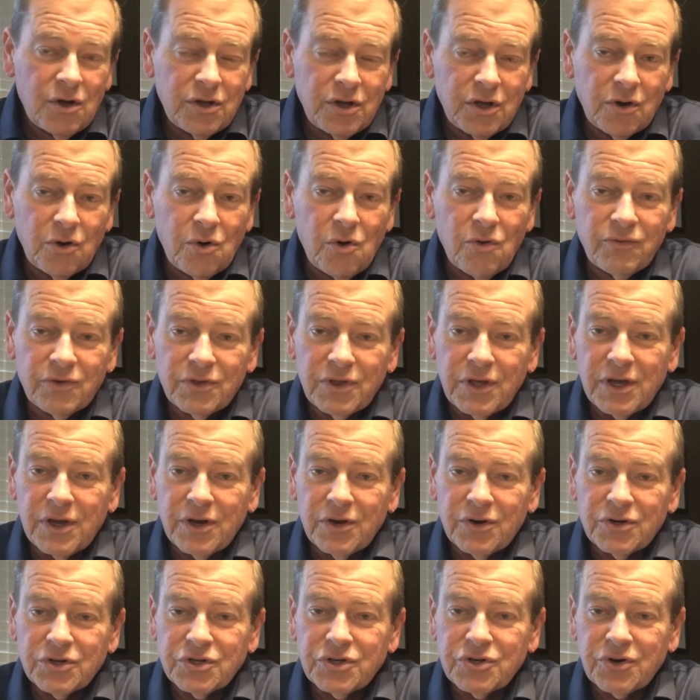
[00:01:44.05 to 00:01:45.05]
Over the
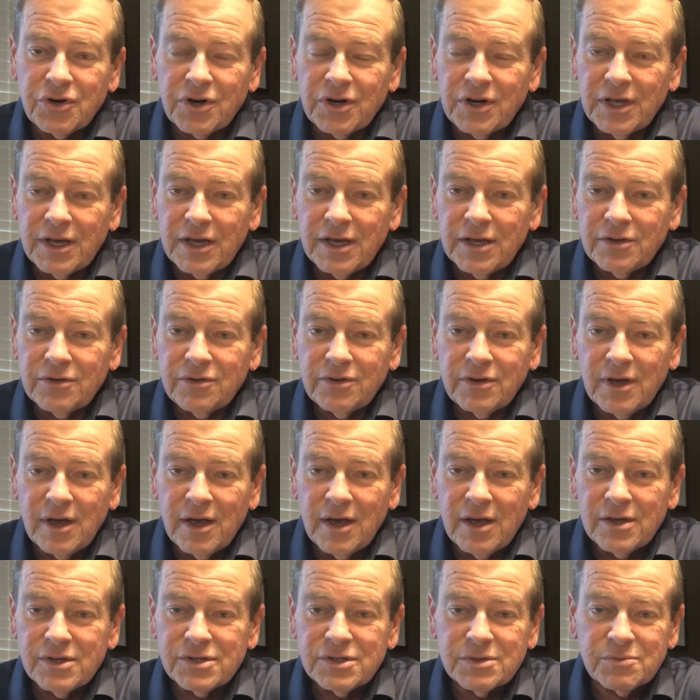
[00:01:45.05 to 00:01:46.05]
years, you're going to get
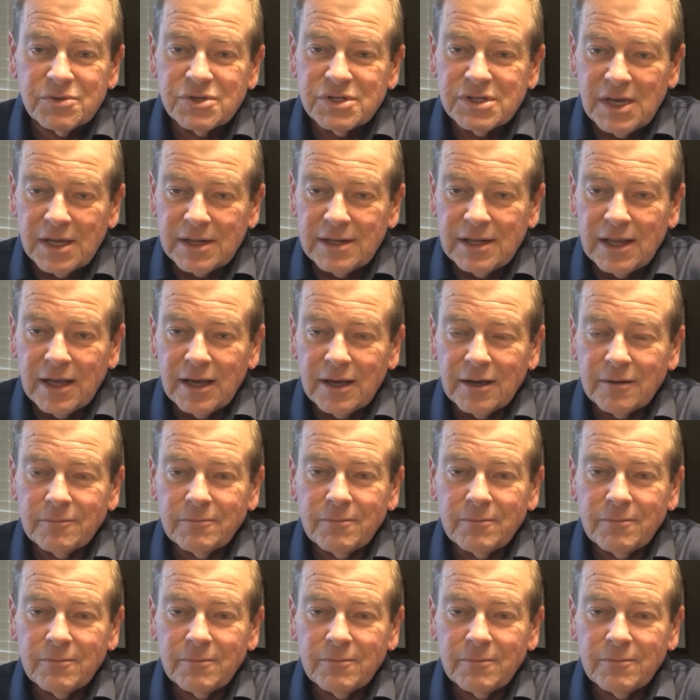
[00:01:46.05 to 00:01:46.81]
some settling.